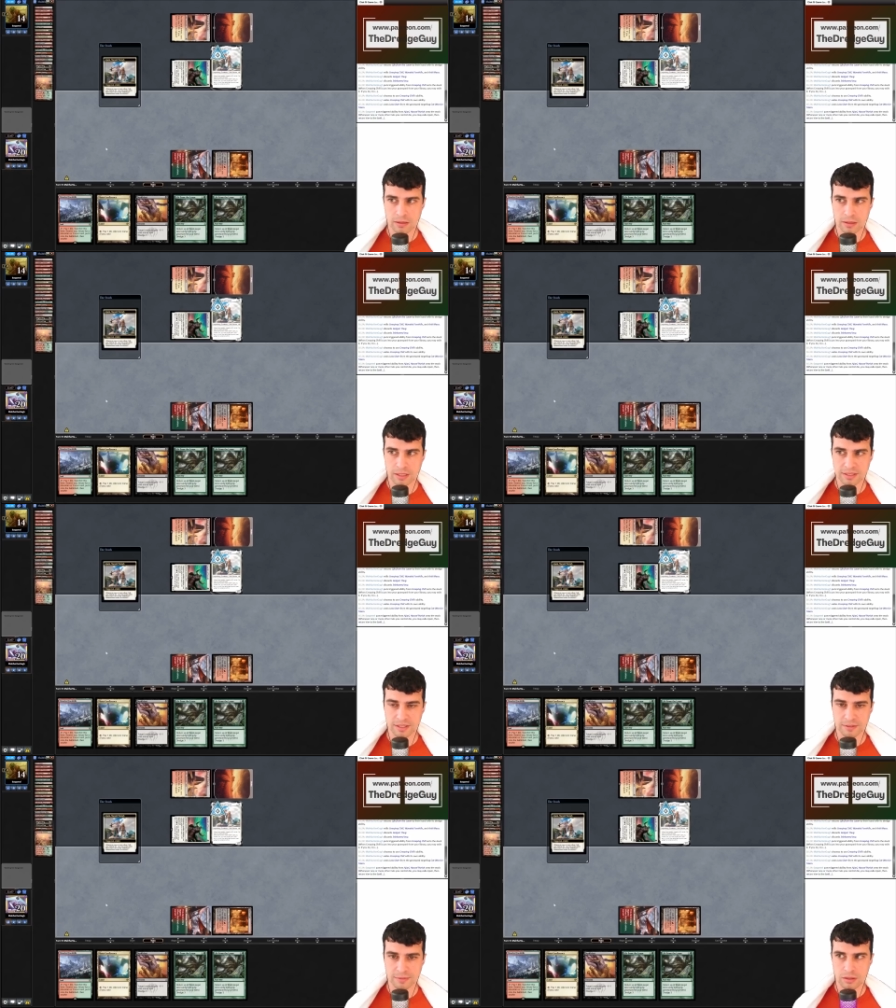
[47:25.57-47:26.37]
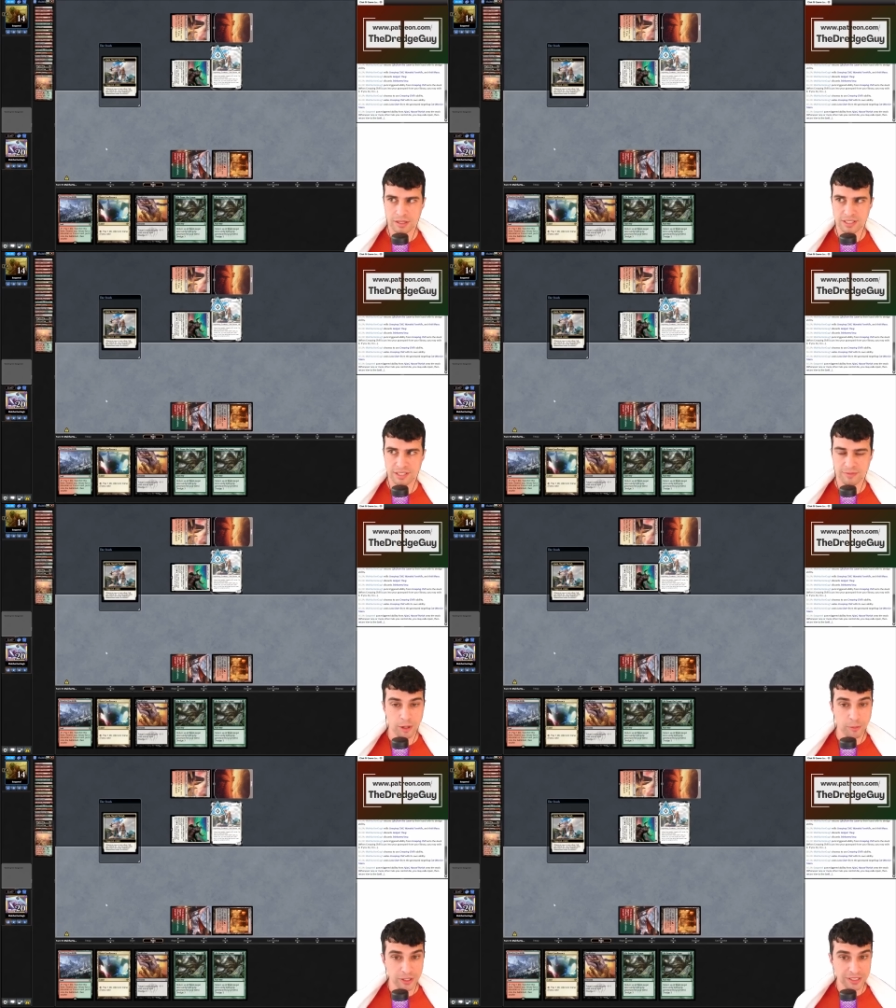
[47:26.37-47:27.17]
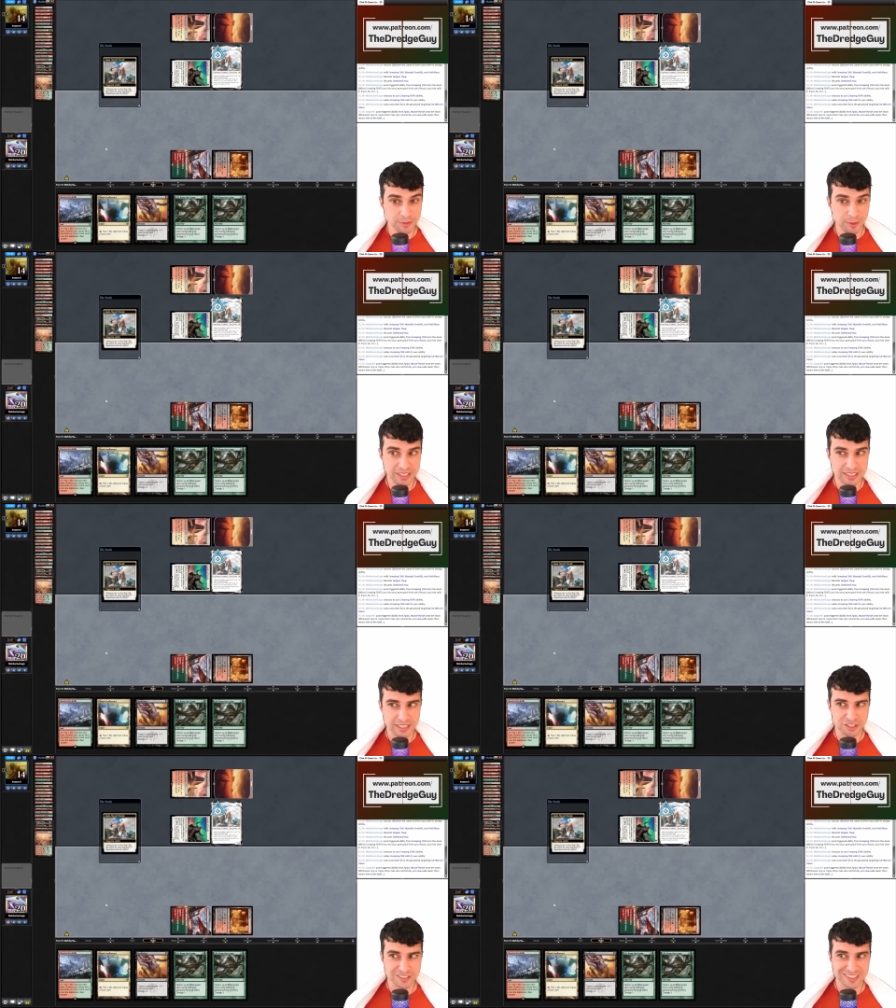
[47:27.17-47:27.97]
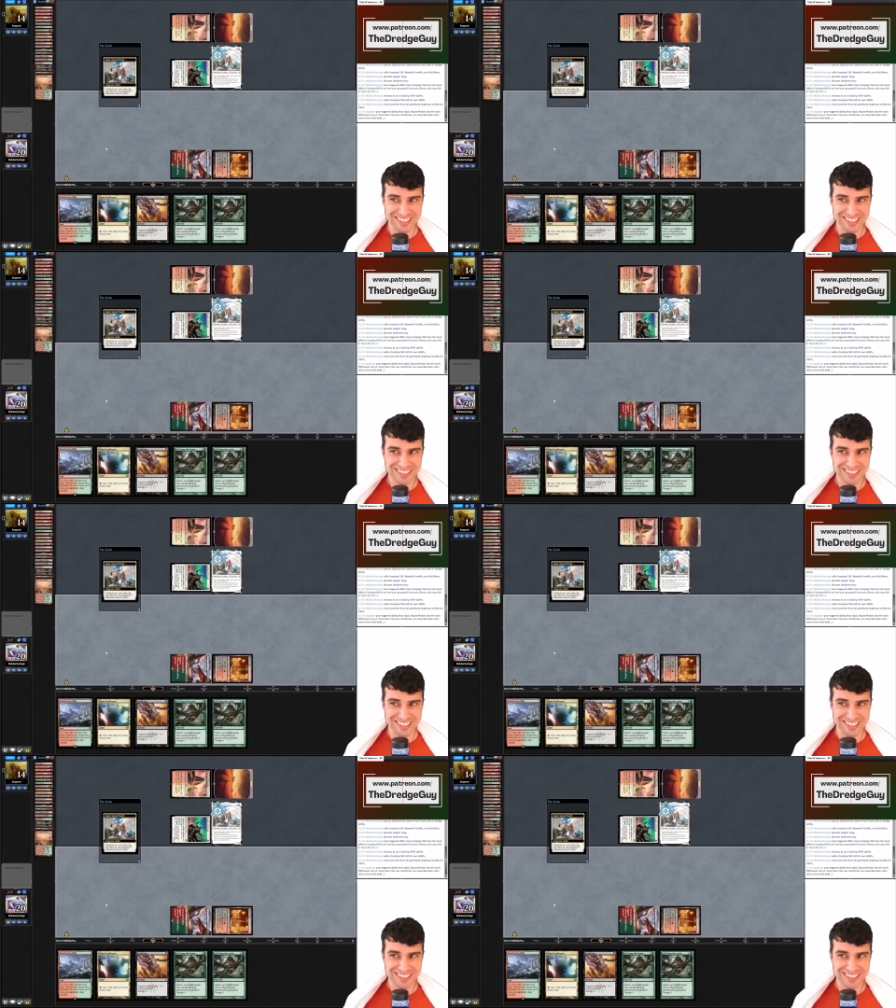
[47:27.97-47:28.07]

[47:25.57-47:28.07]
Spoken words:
Let's see. Let's see if my opponent is paying attention.